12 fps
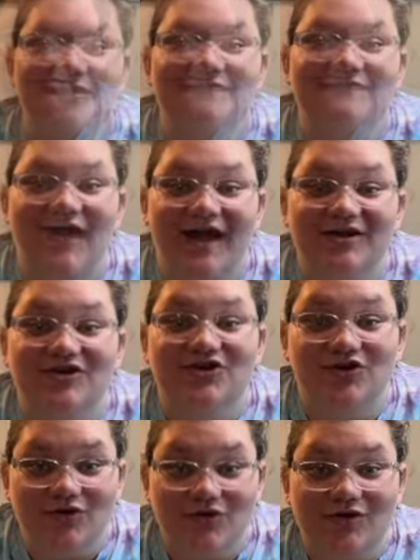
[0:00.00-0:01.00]
Find
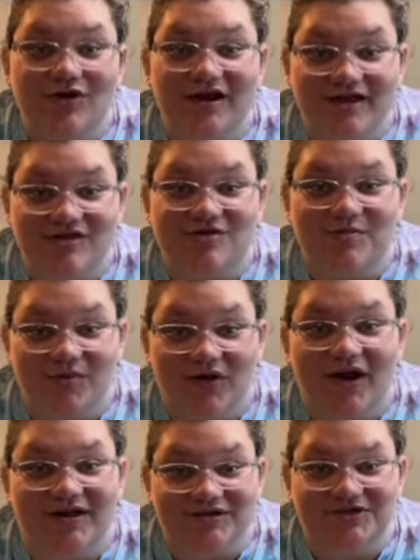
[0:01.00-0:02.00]
your
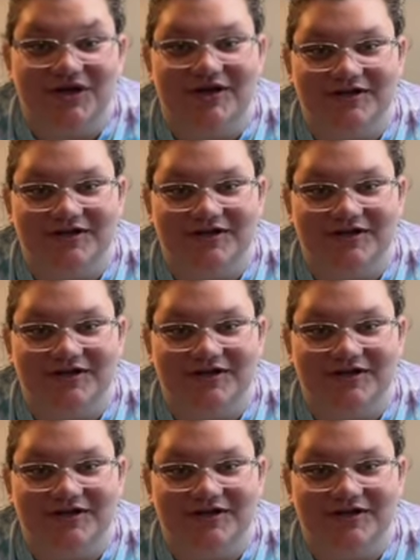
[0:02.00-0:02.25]
inspiration.